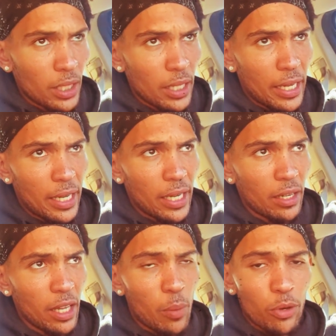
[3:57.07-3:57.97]
and
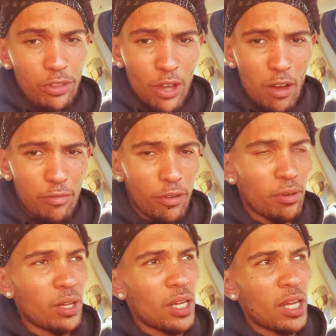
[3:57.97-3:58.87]
a lot more thoughtful
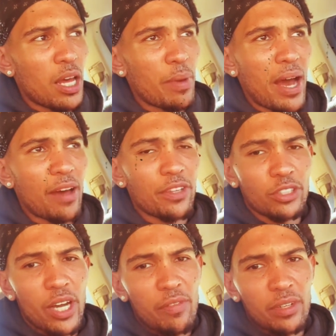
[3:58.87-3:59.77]
about how things
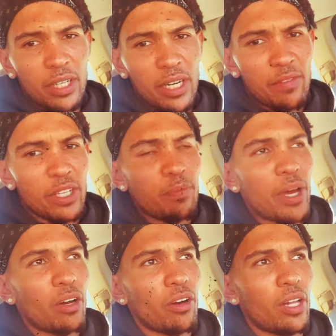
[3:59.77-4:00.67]
are going to
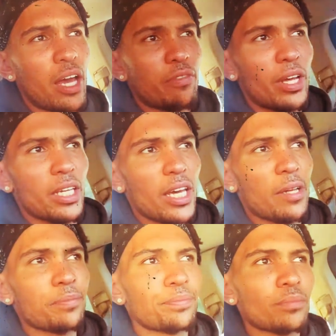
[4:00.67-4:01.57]
impact on our life. Like, yeah,
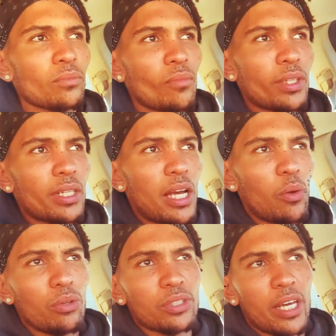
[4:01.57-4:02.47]
I
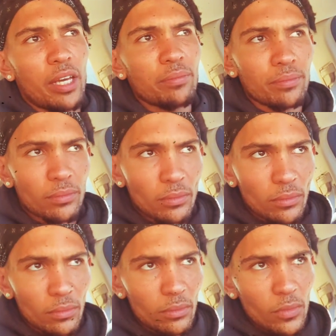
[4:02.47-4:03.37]
will say,
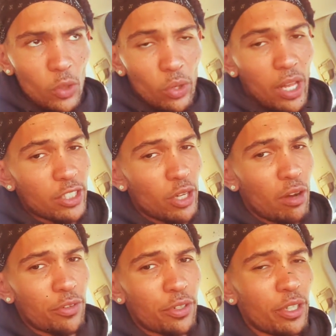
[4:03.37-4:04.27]
we're a lot
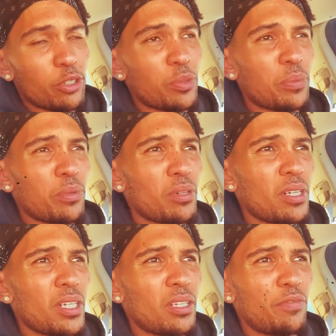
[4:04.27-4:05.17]
softer than those
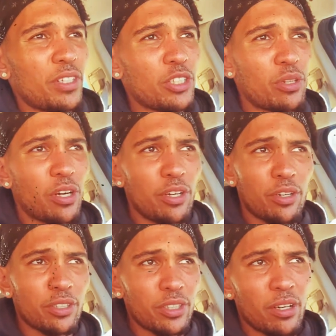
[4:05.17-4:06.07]
people 50 to 100
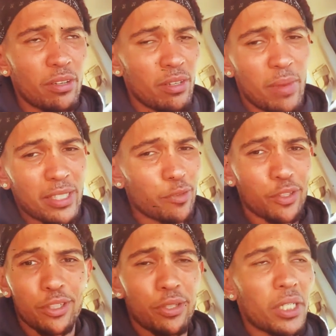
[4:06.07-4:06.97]
years ago, myself
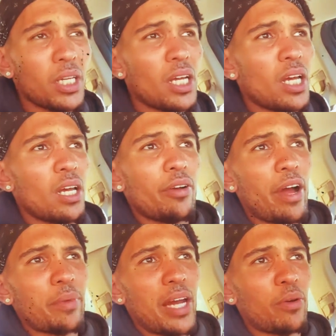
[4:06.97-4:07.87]
included.
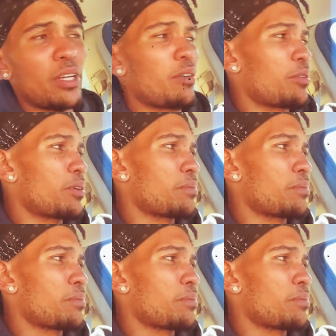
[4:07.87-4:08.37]
I mean, I would never